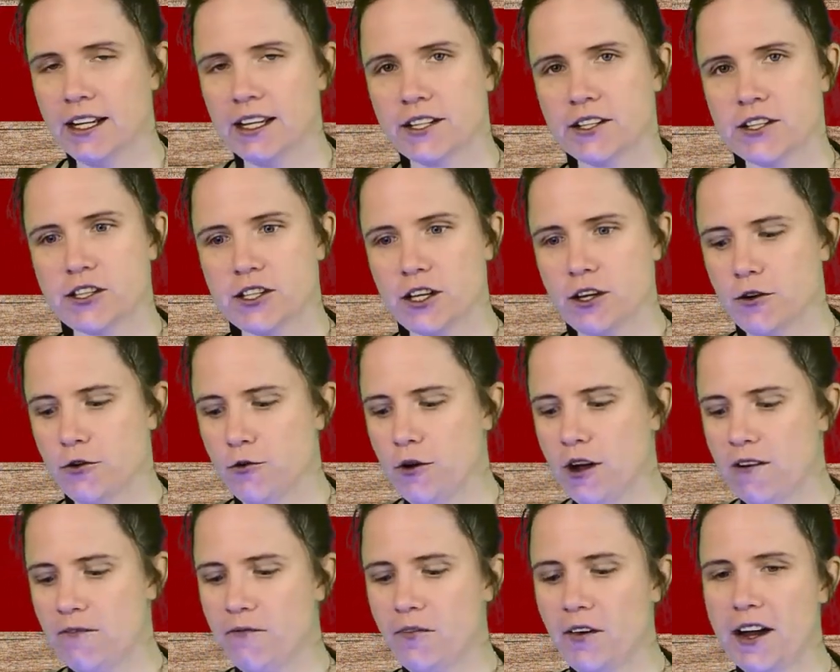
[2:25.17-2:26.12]

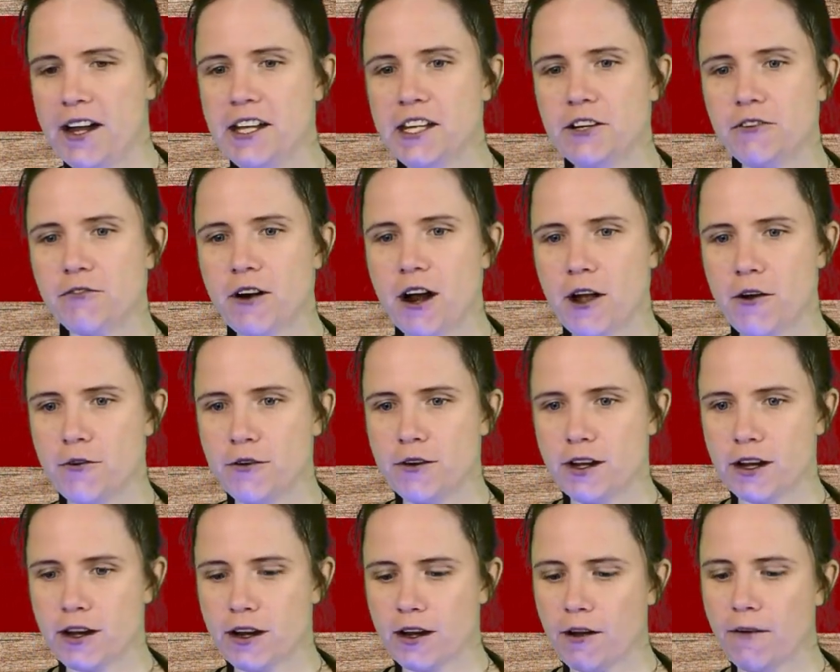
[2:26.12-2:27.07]
So find your
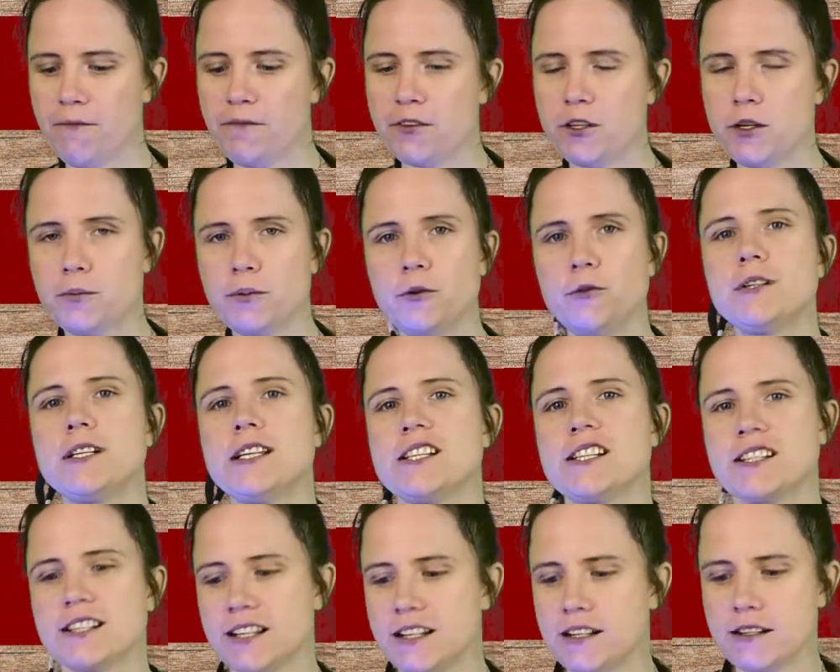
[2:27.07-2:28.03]
own comfortable
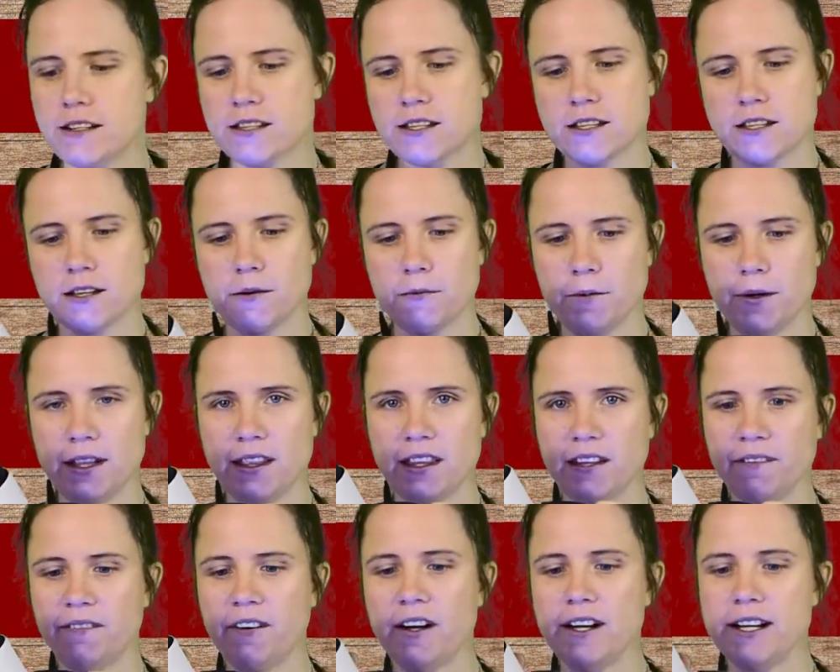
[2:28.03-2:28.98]
distance with
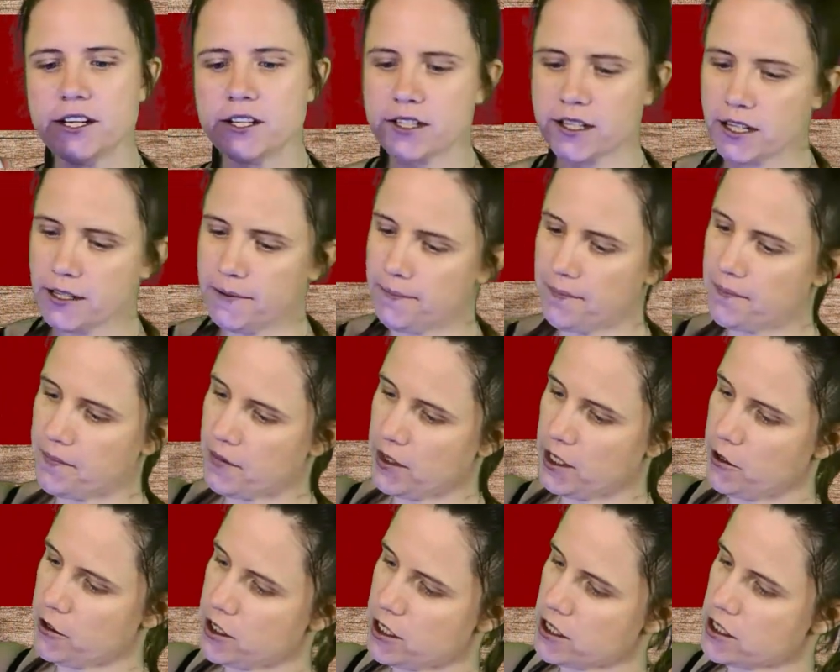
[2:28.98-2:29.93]
the visor.
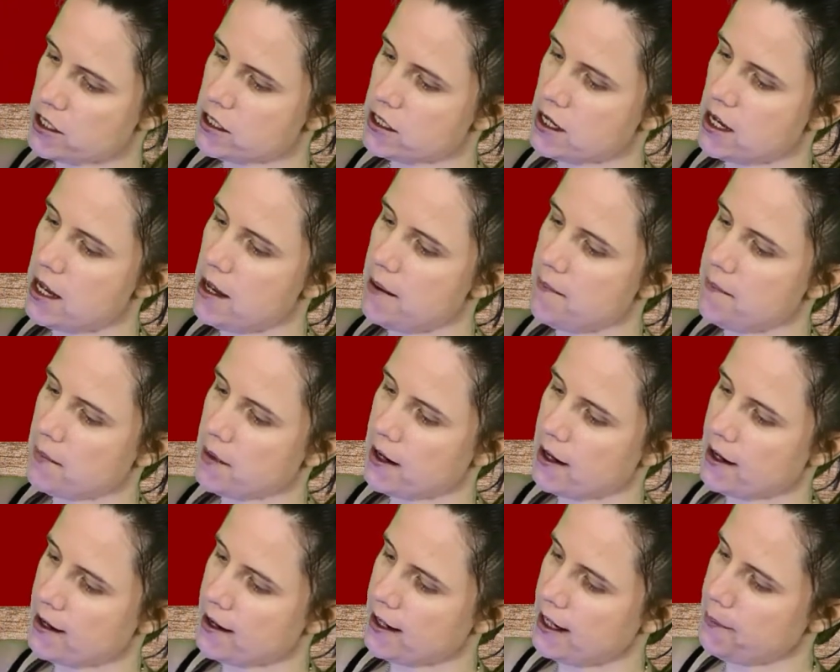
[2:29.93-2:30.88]
You just
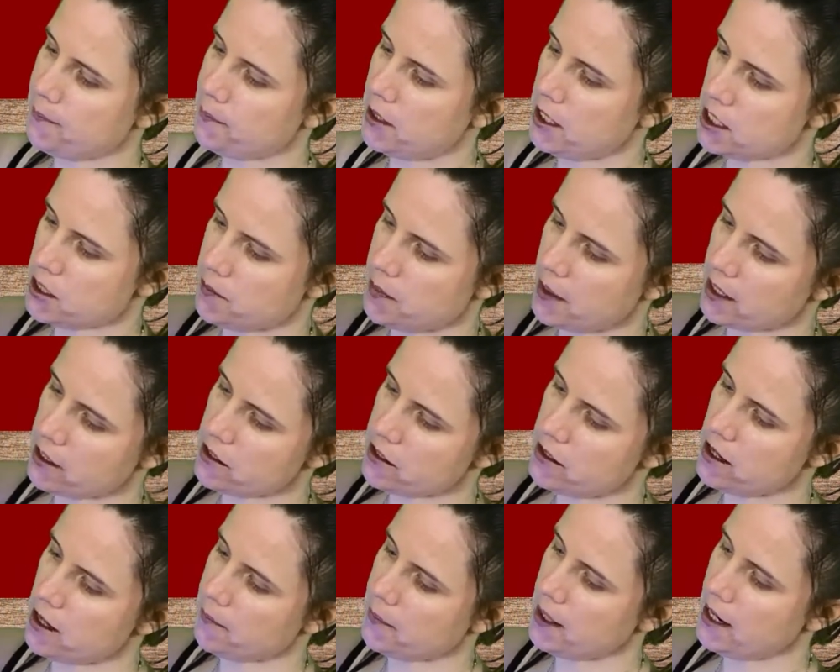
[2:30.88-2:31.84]
click this
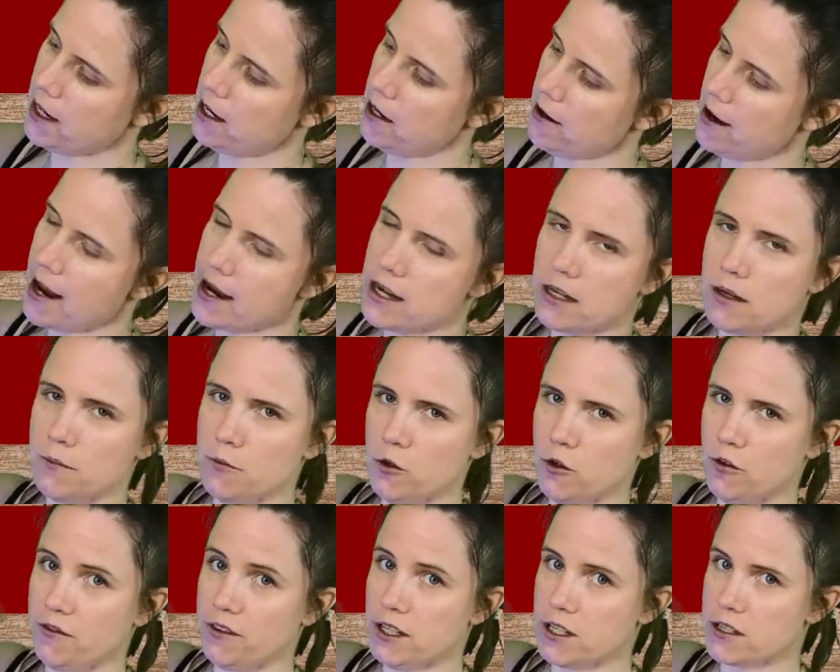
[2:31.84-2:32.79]
button up here and
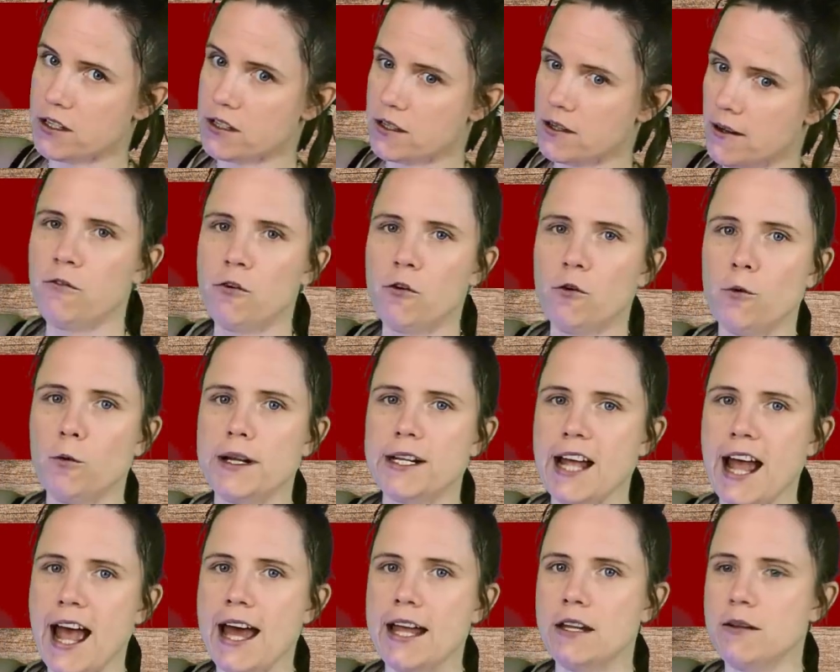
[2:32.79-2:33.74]
move this
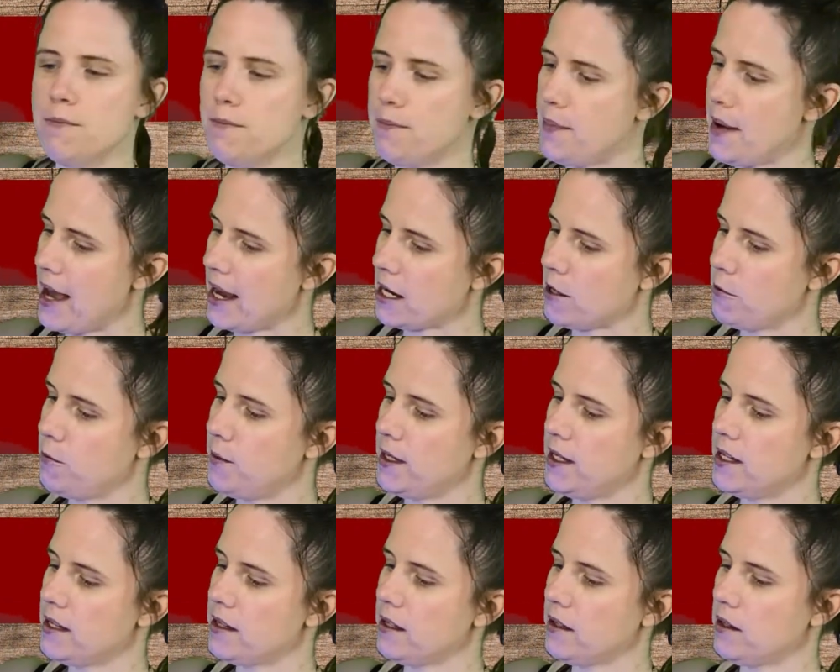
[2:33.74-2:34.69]
forward and
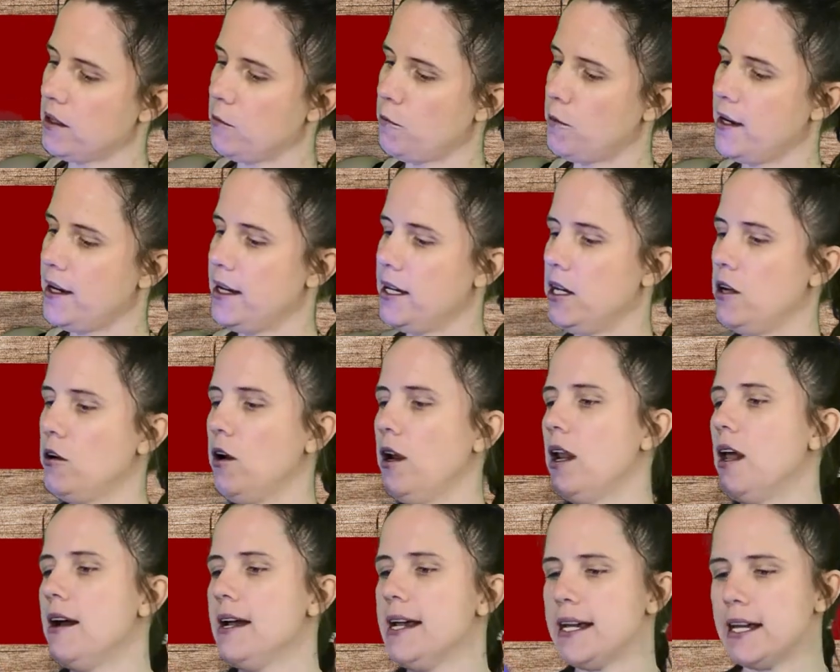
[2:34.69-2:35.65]
backward the way you
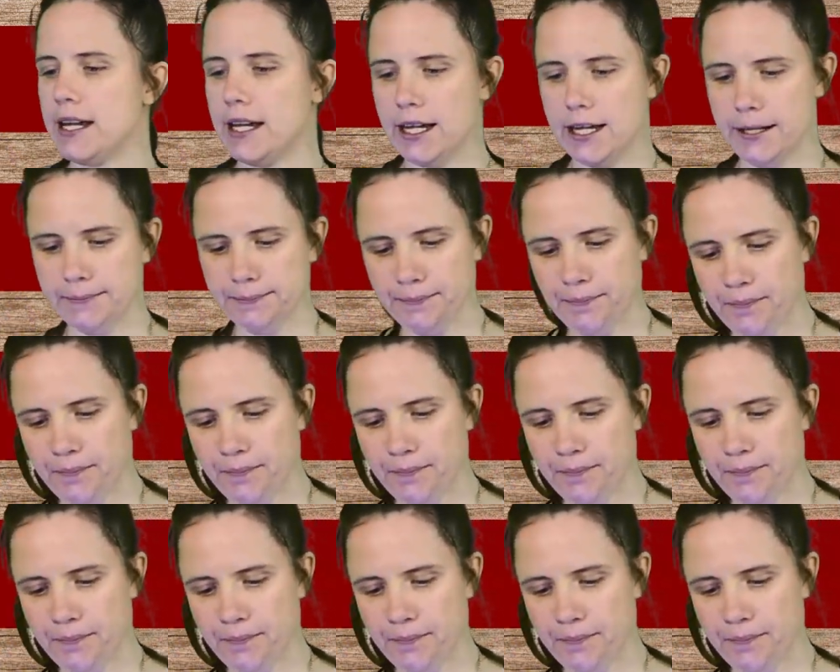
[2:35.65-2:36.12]
like it.